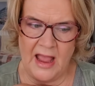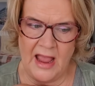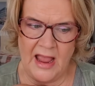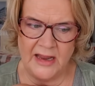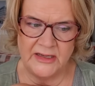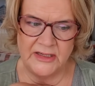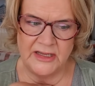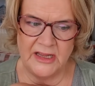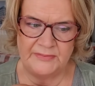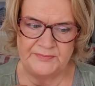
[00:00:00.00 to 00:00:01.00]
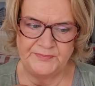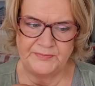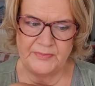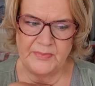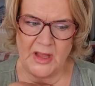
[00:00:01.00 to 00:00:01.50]
And
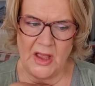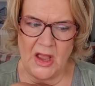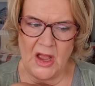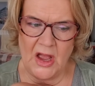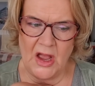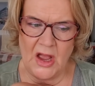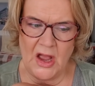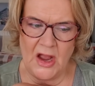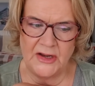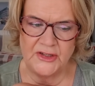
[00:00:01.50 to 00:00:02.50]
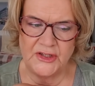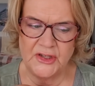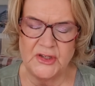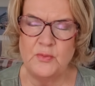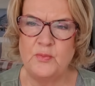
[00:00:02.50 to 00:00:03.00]
I
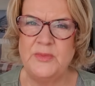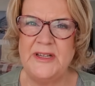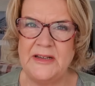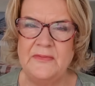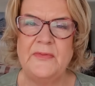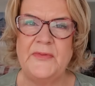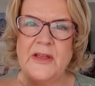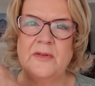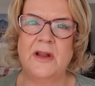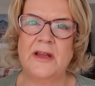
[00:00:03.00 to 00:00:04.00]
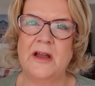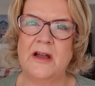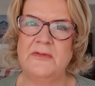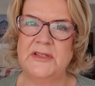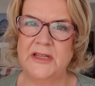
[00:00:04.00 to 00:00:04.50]
just didn't feel like
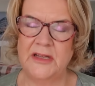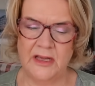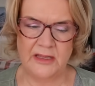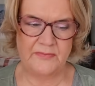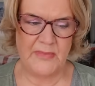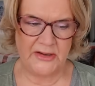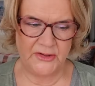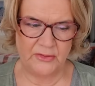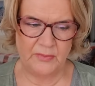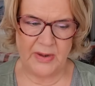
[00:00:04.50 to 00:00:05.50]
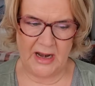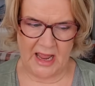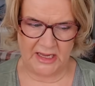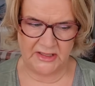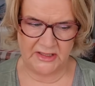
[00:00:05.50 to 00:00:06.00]
I was in the mental
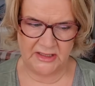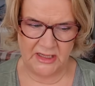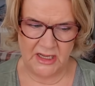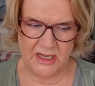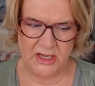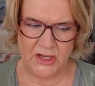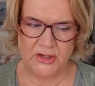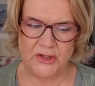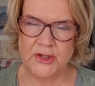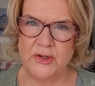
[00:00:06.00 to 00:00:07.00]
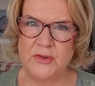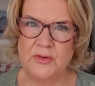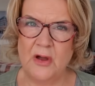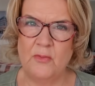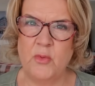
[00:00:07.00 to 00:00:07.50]
place
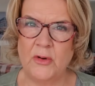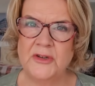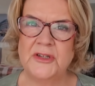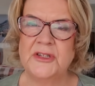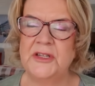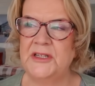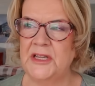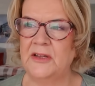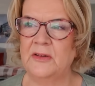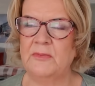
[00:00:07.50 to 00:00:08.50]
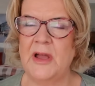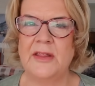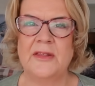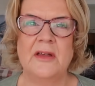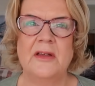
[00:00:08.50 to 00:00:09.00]
to want to deal
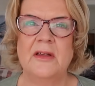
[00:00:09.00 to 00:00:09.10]
with